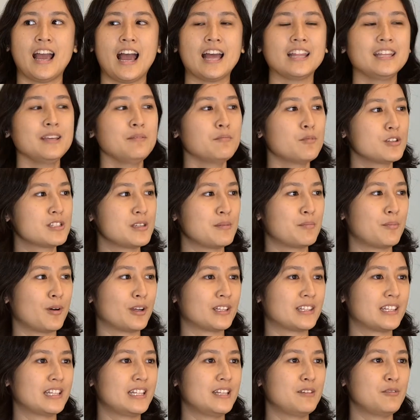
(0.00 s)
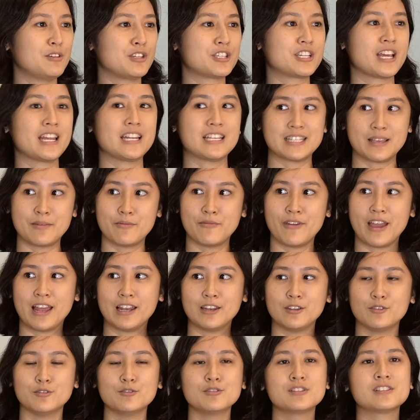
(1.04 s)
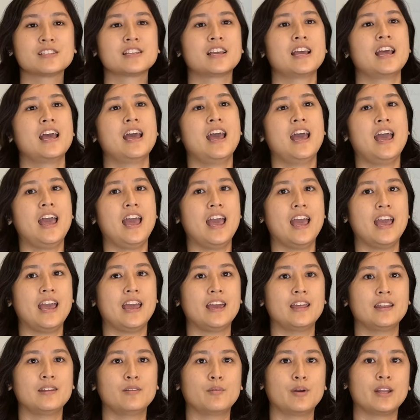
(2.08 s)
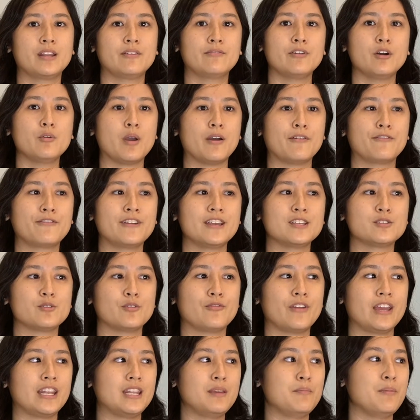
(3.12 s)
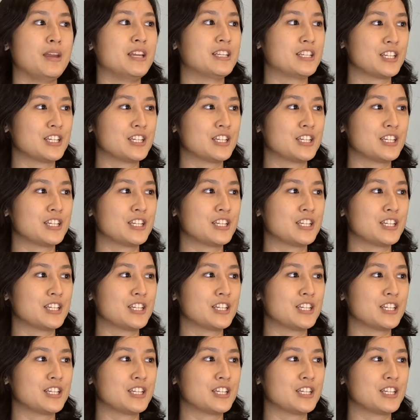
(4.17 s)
think most importantly, we share the same values, and whenever we are faced with any major